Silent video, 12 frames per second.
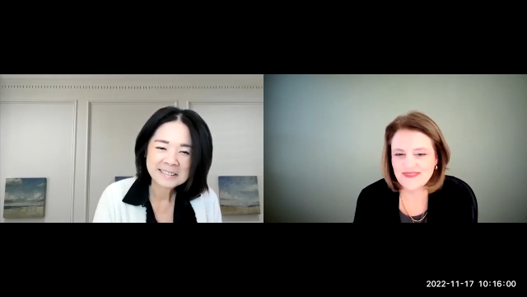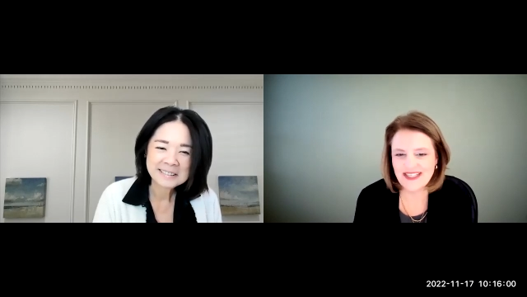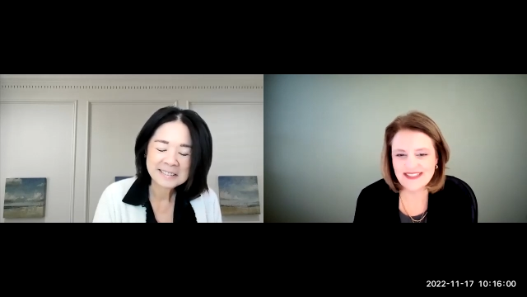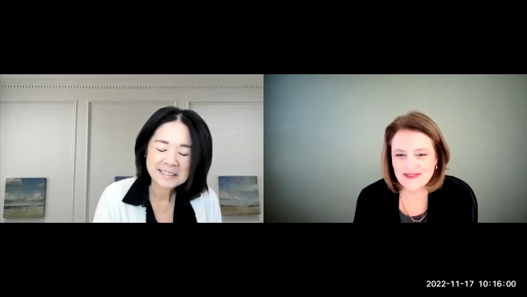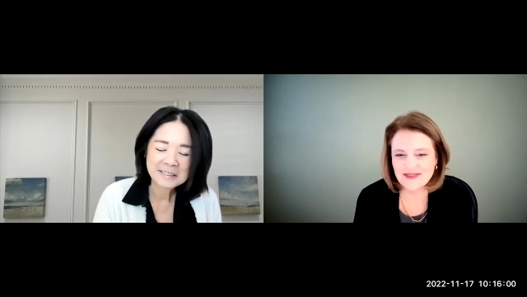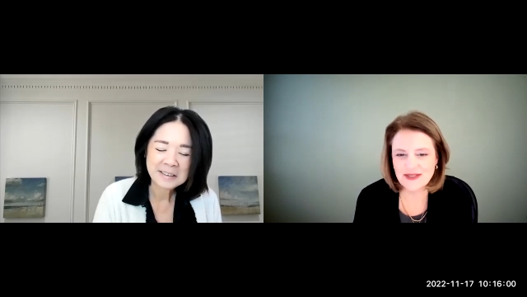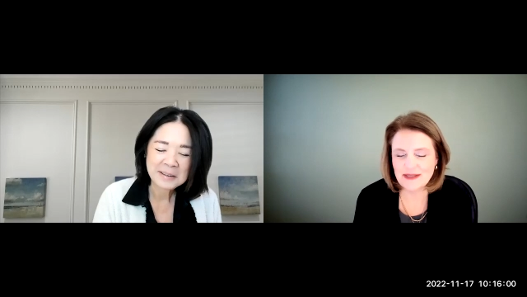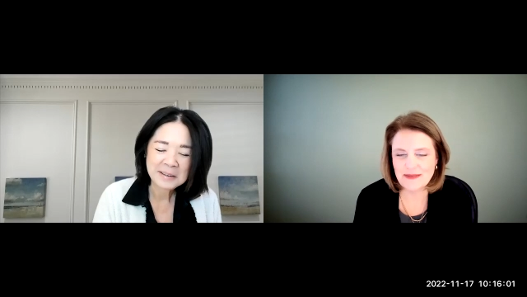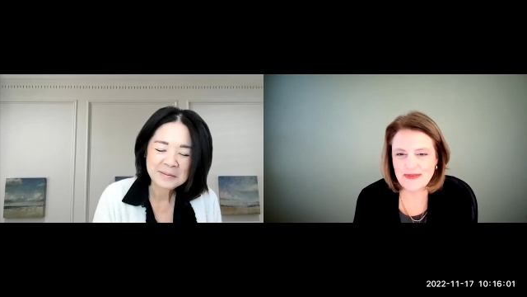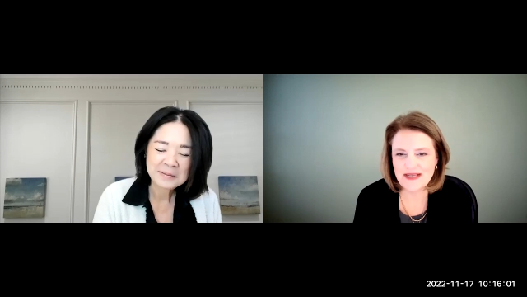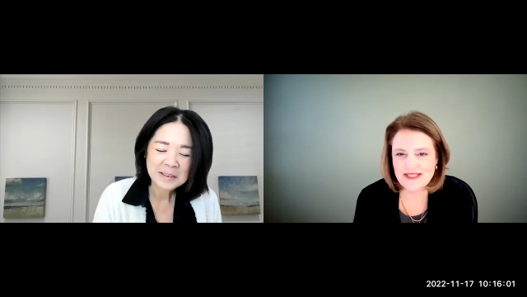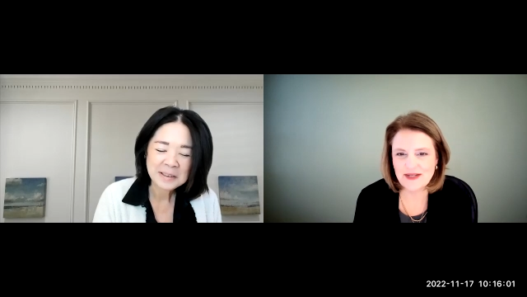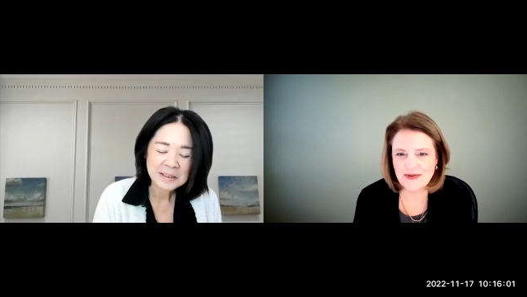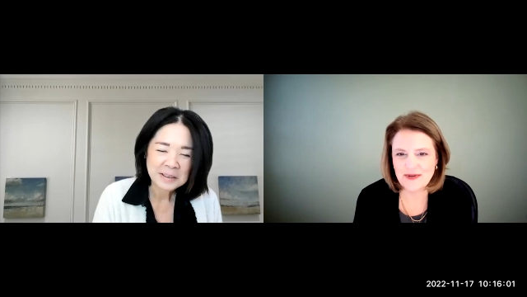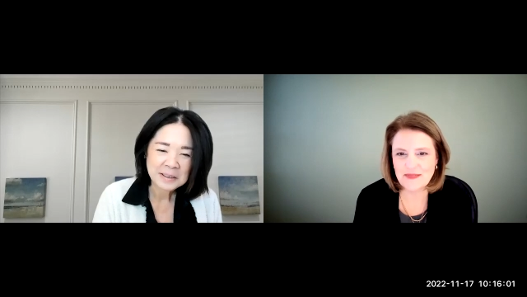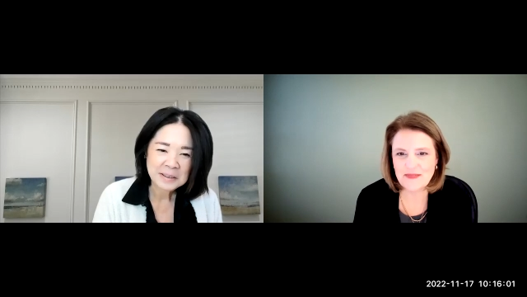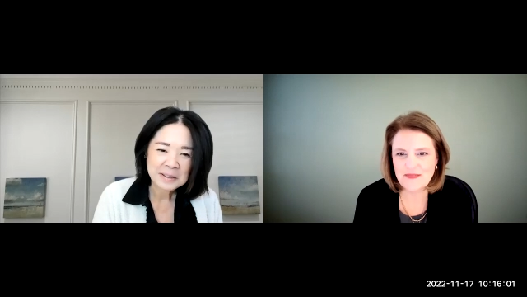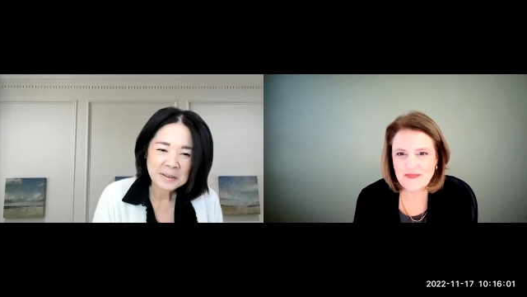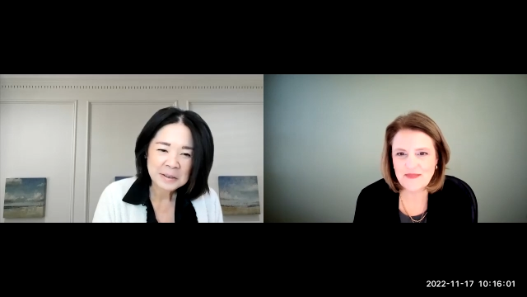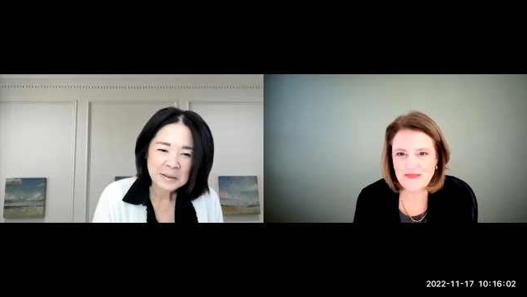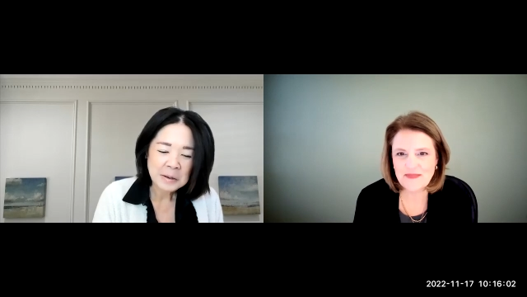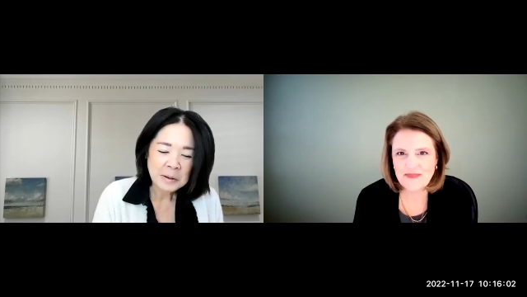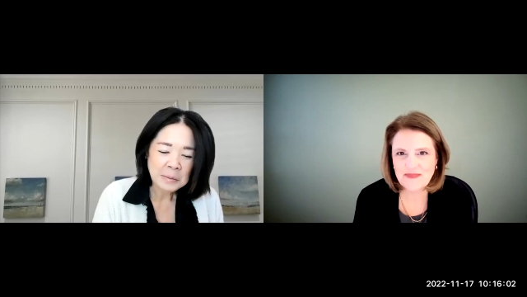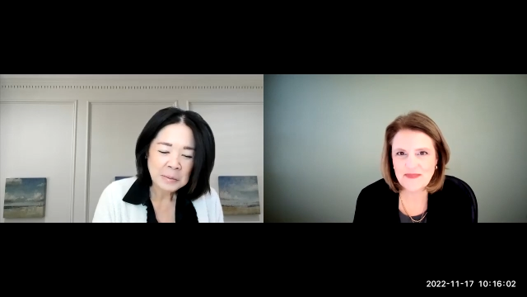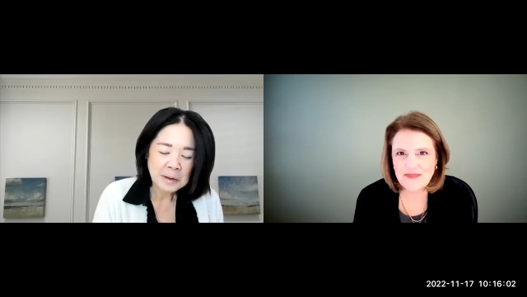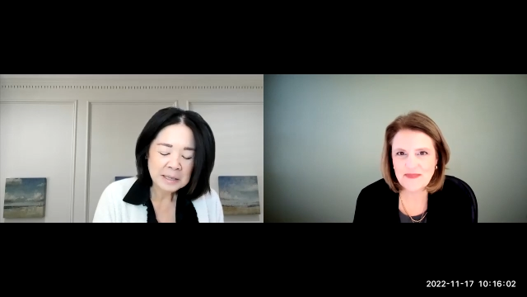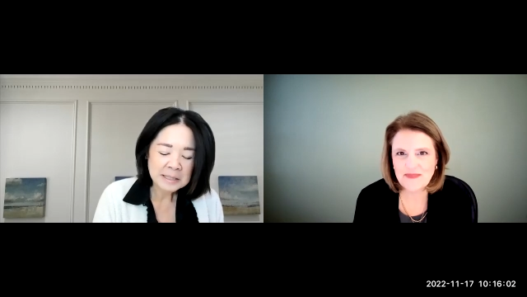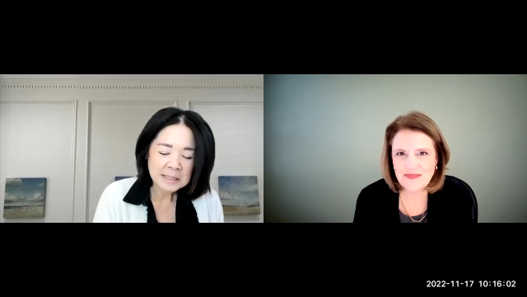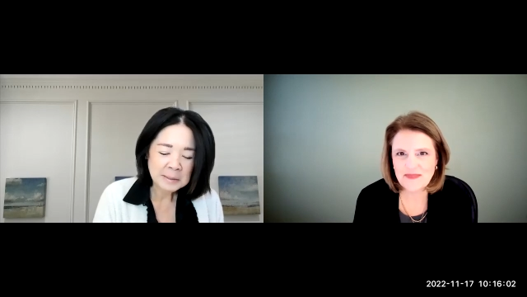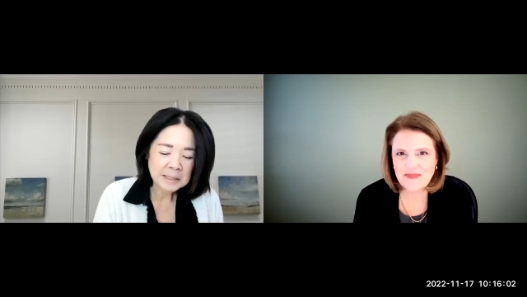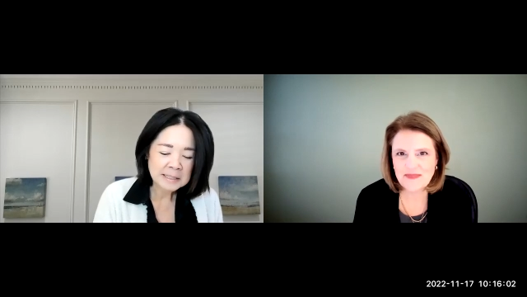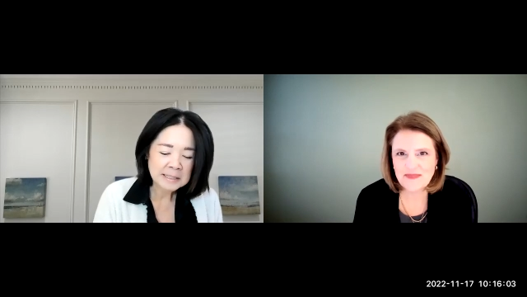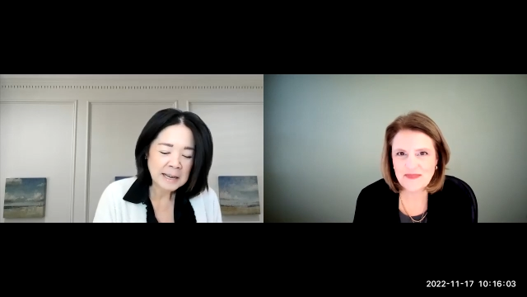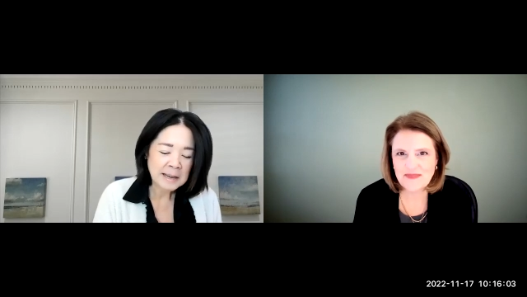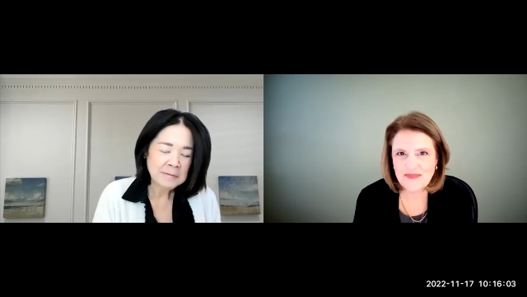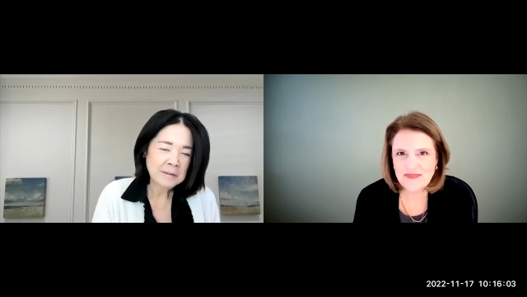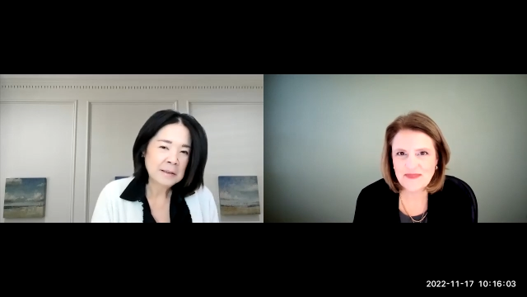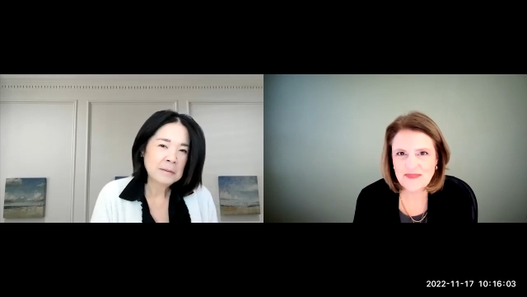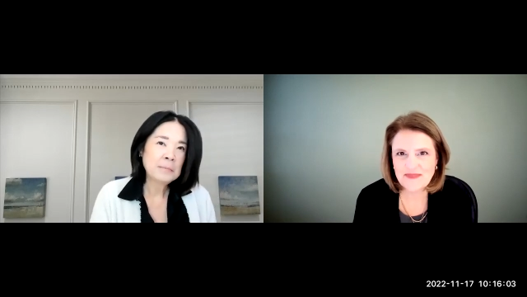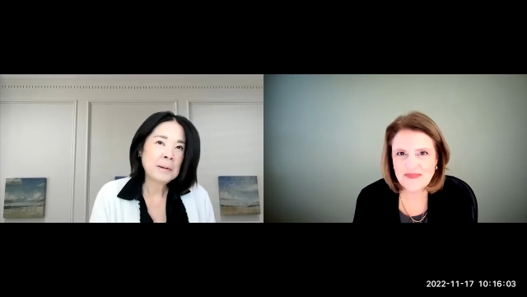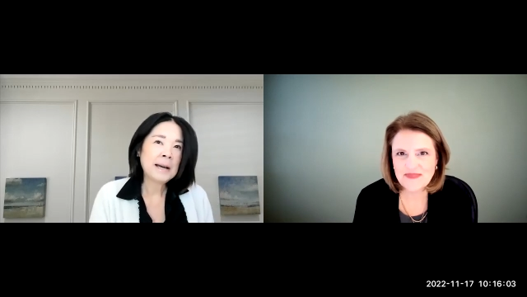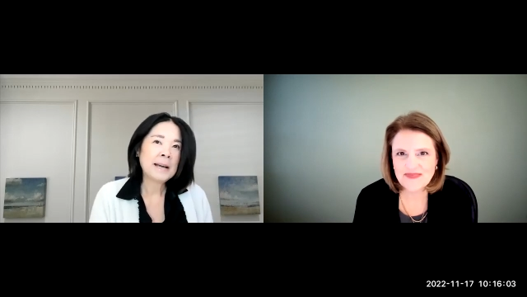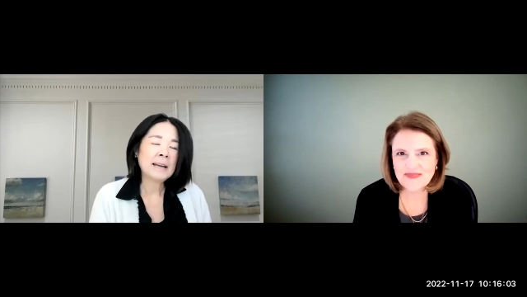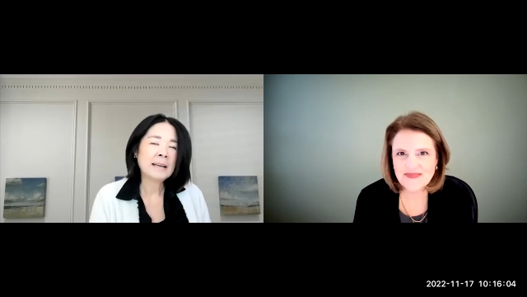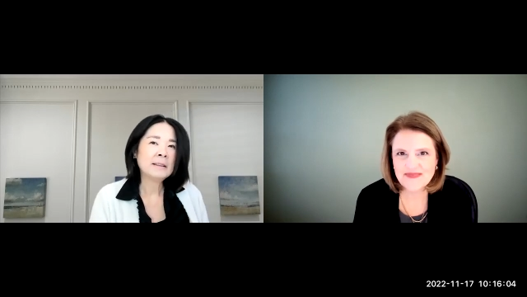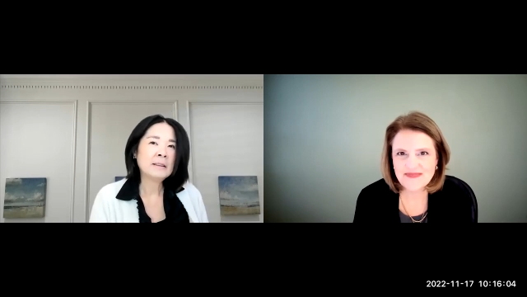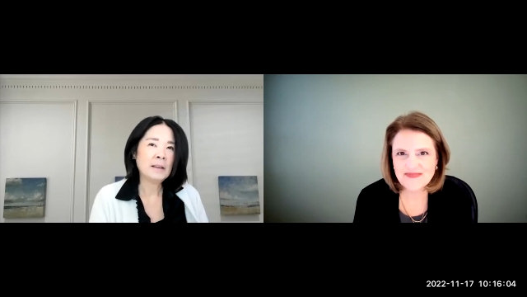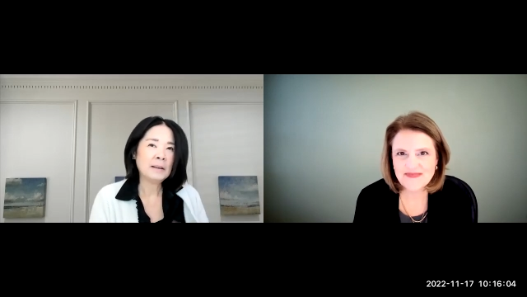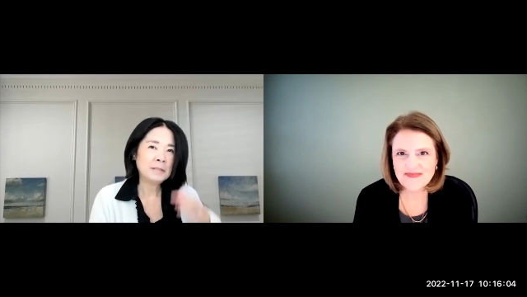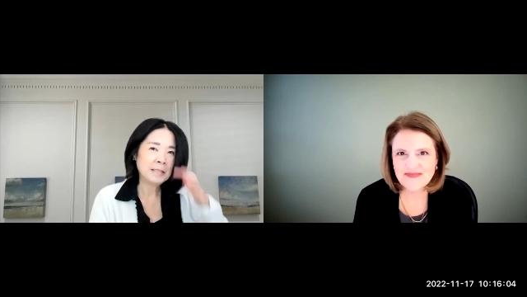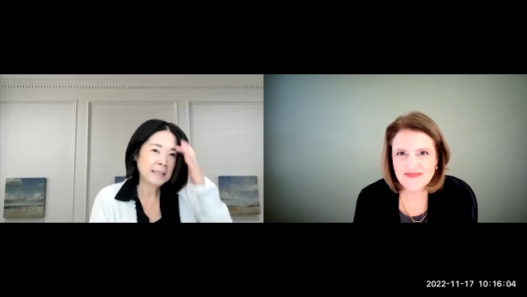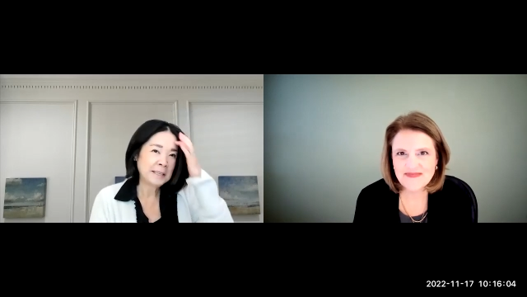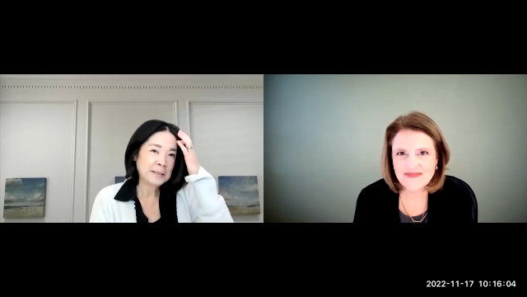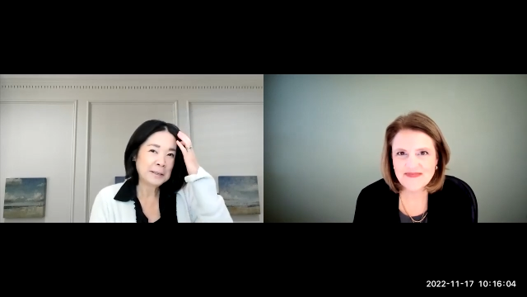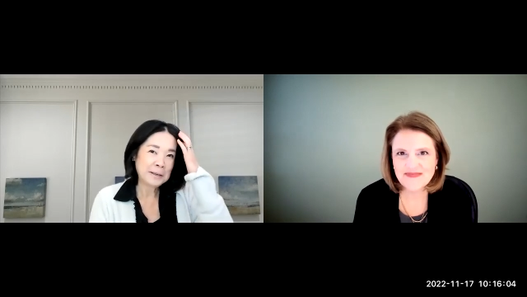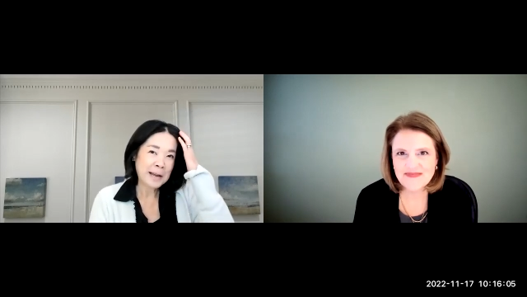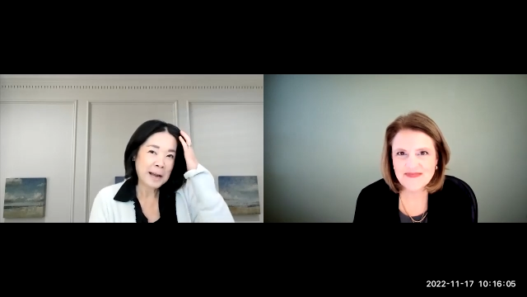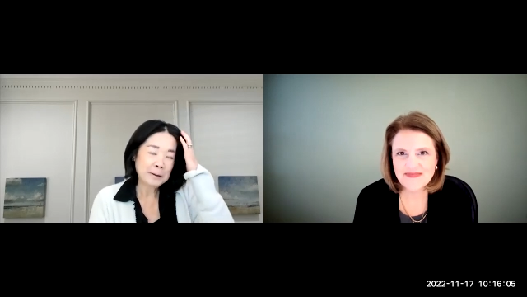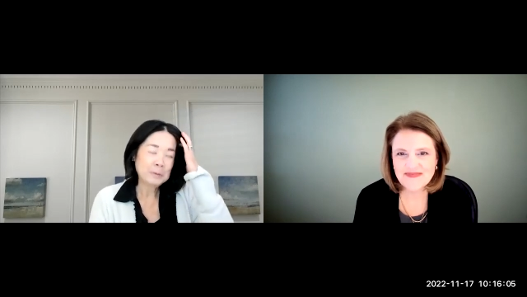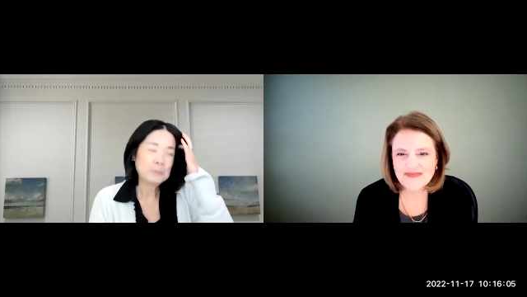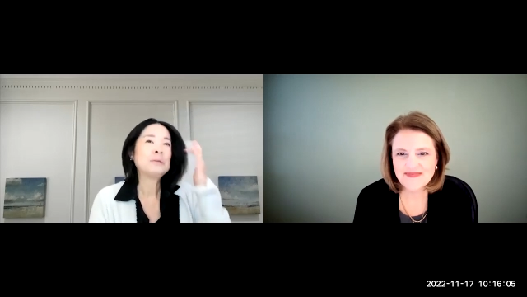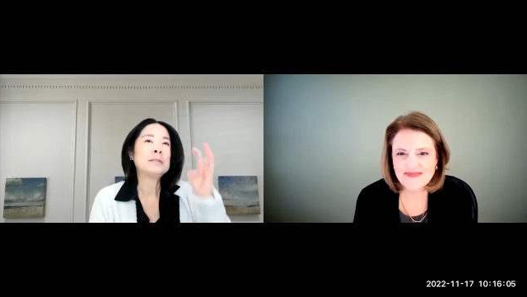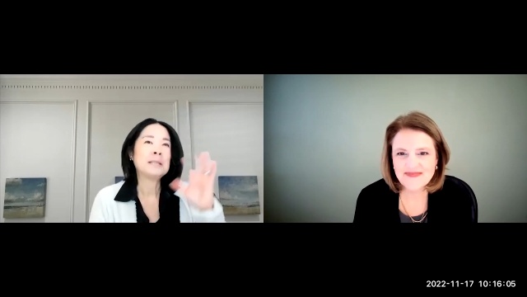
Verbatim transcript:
Speaker 1: Yeah, what an amazing group. Well, awesome. Let's dive in. By I'd love to hear how you